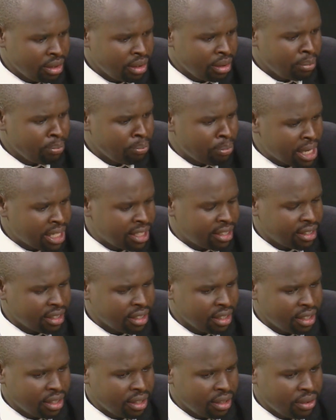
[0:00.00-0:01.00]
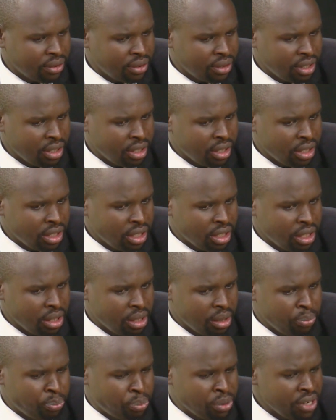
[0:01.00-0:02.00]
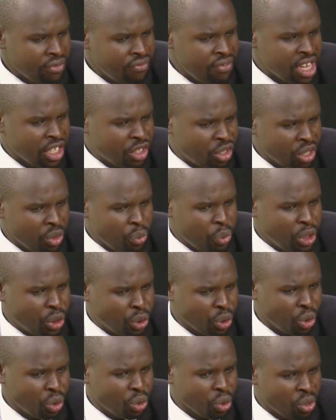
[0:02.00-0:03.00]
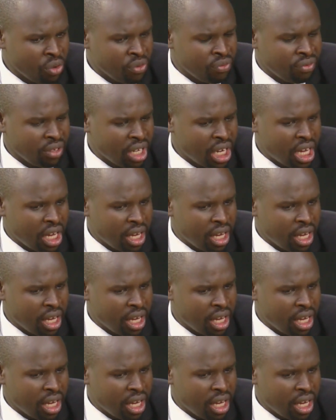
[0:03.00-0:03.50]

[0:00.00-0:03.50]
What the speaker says: But previously we talked of